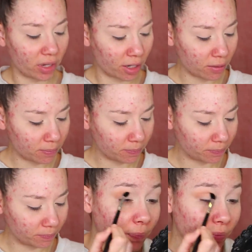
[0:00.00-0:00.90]
there.
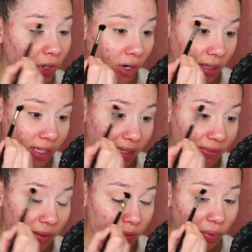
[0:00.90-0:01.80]
Alright, this
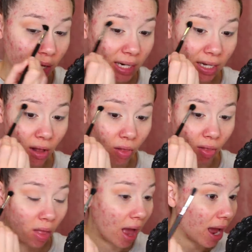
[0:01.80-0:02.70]
seems to be blending a
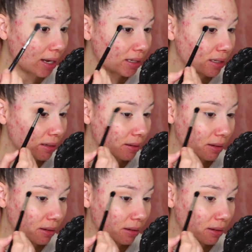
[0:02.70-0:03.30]
lot,